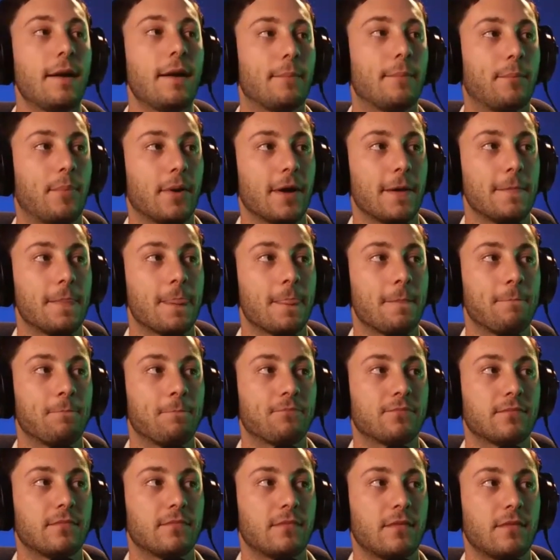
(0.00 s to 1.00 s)
but
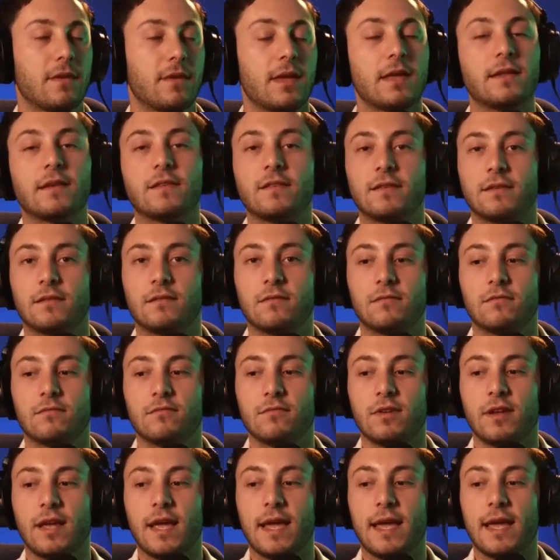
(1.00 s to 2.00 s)
it doesn't
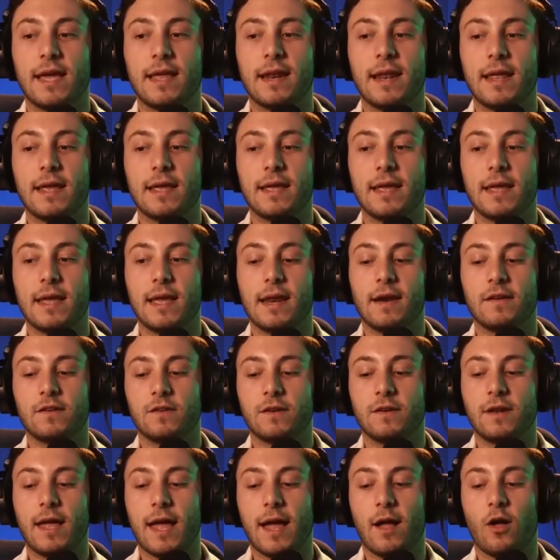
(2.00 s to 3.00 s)
it it
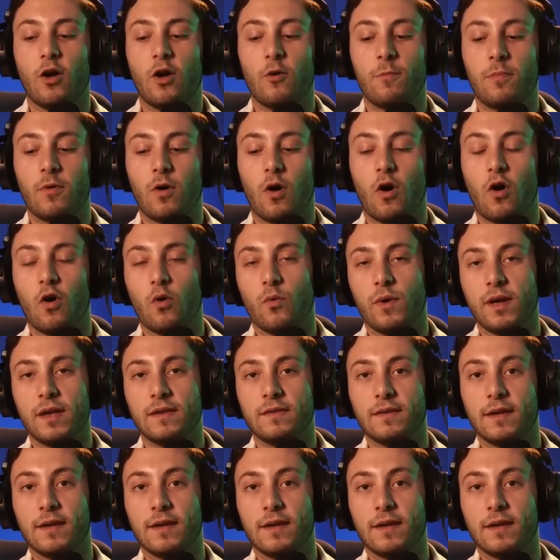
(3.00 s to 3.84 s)
doesn't help always.